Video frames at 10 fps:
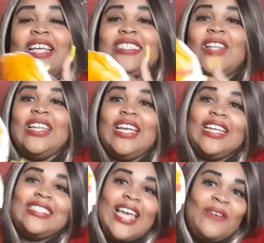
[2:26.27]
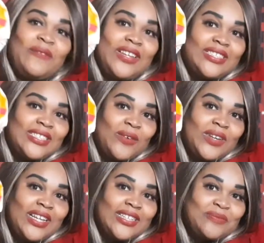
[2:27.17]
So look, it say fish on
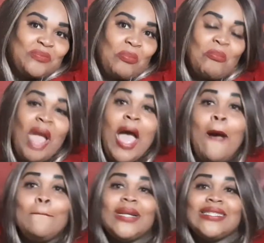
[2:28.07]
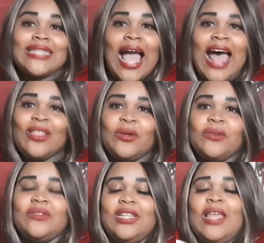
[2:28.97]
it.
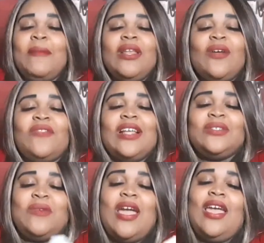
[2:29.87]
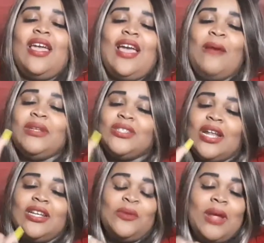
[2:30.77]
Pescado. Let me know if that's right. I'll be trying
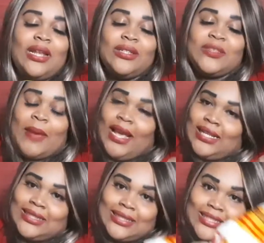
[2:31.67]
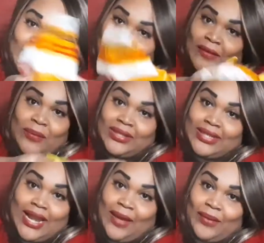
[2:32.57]
to do my little spankish and stuff here once it's
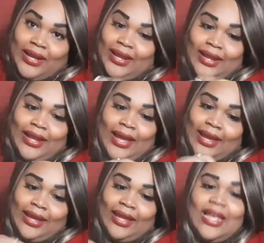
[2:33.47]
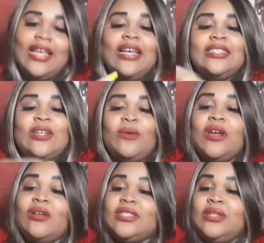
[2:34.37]
done with it. Okay. So we're
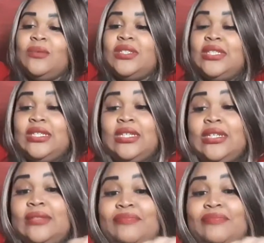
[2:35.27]
gonna see what's good.